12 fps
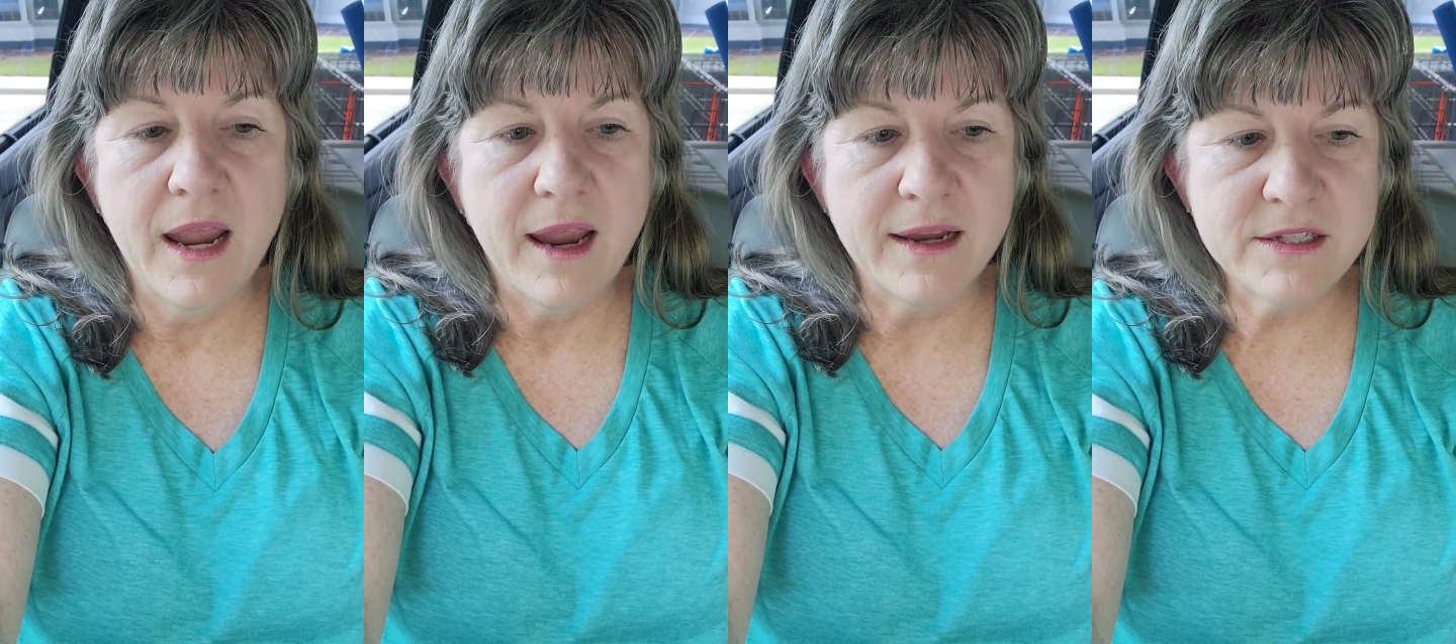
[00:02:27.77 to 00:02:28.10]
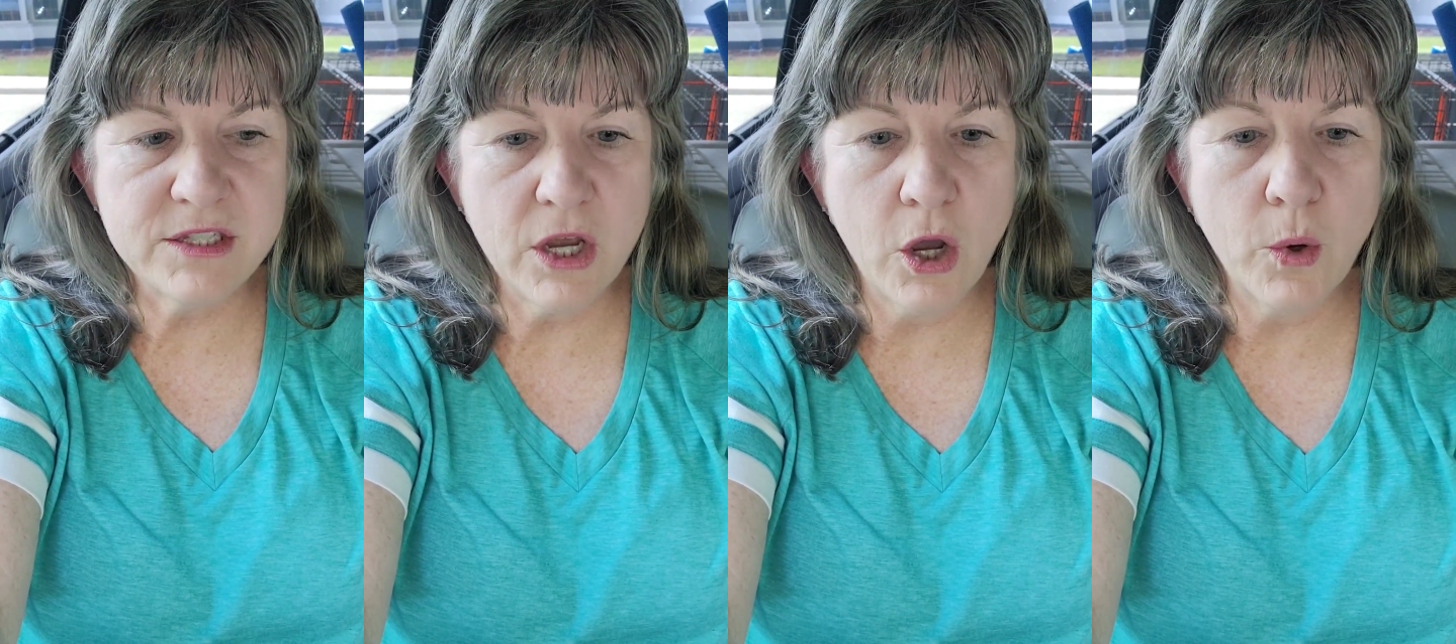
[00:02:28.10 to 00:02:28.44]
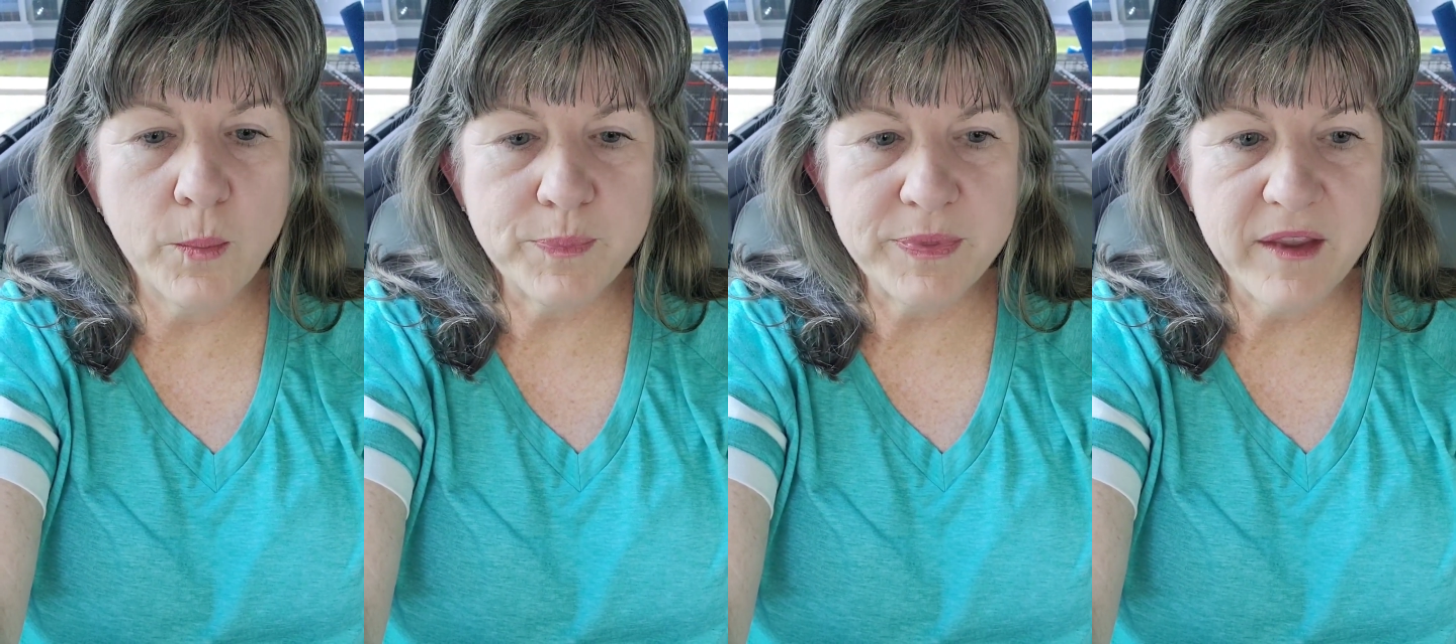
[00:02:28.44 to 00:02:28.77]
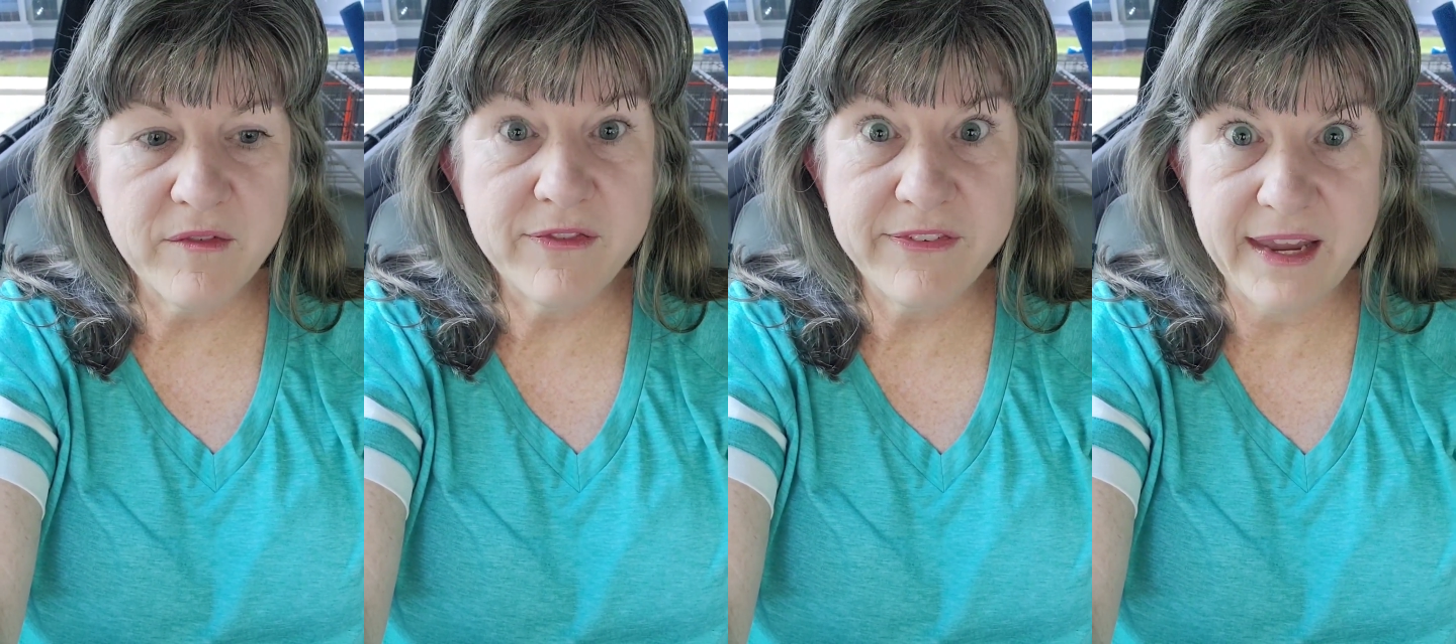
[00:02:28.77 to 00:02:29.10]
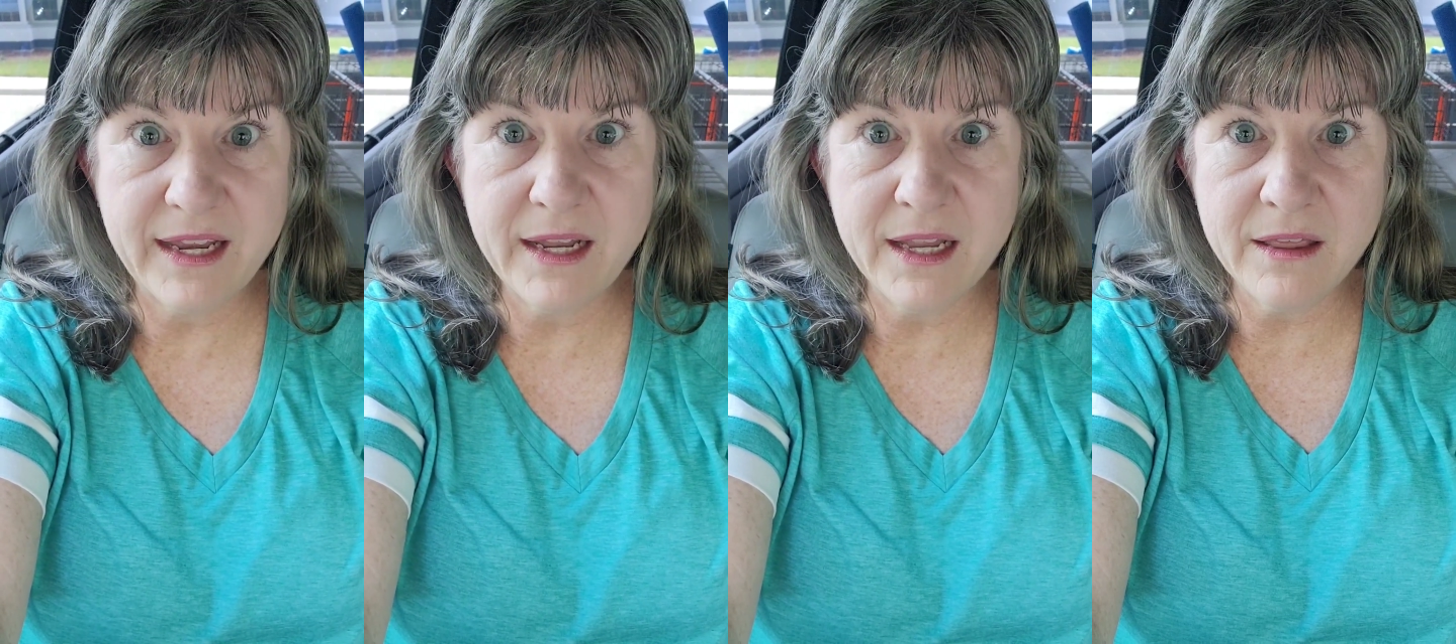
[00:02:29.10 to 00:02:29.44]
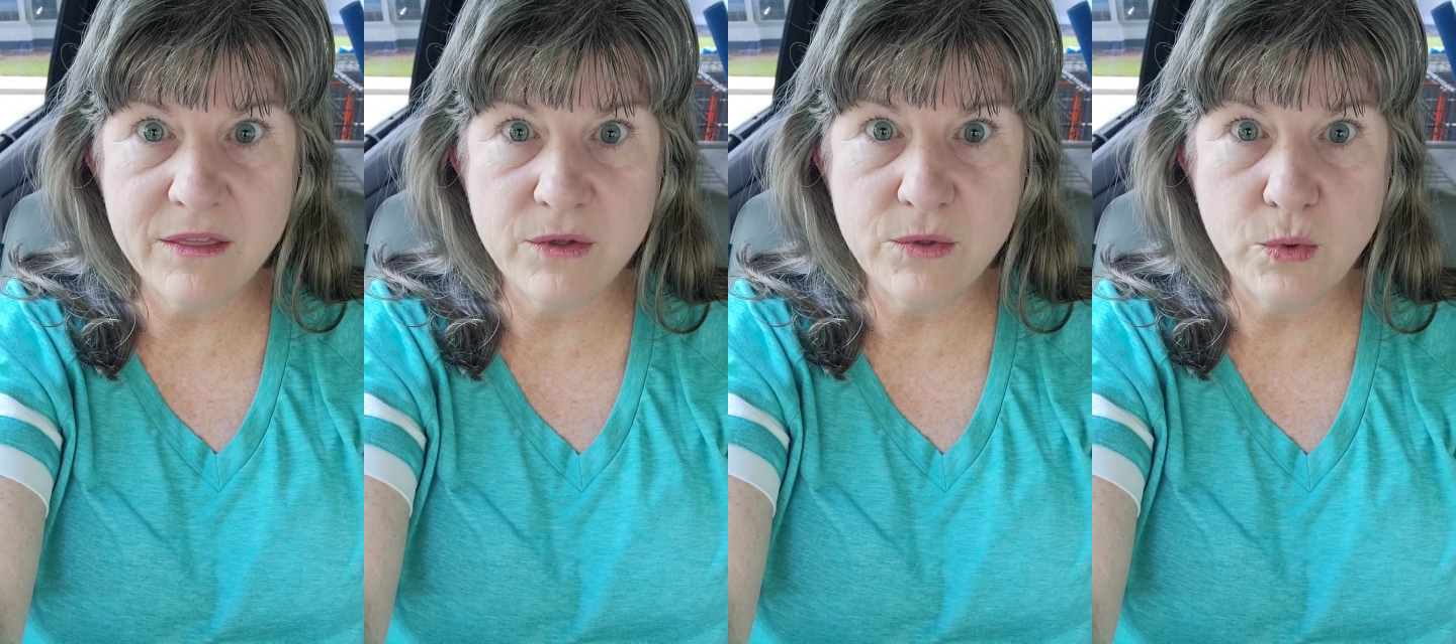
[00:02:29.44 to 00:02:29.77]
And so fading
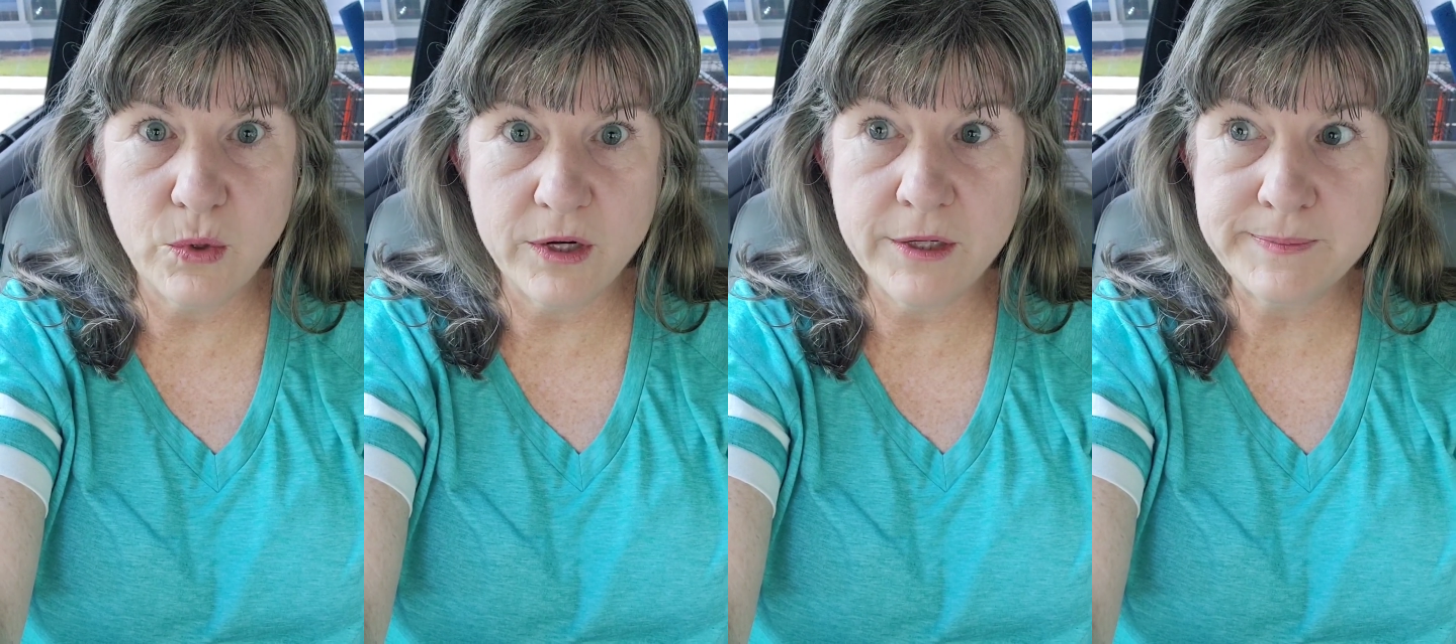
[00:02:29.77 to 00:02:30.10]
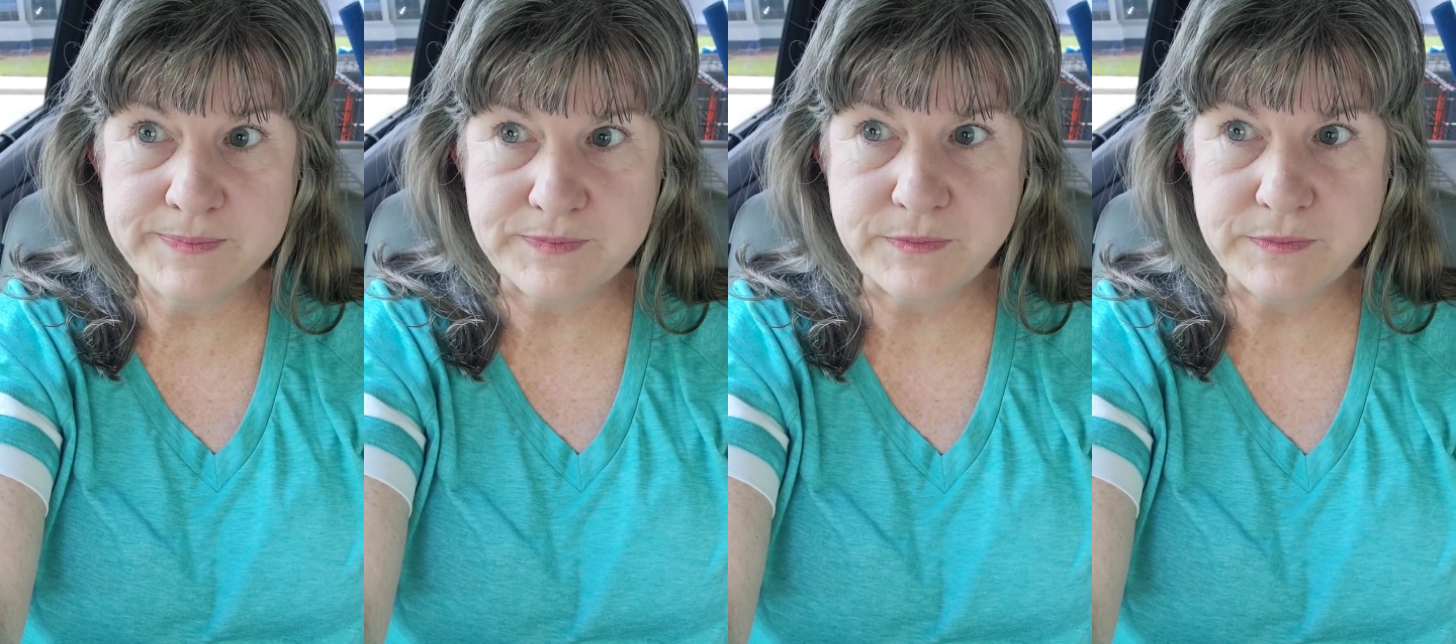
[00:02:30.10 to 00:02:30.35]
the lure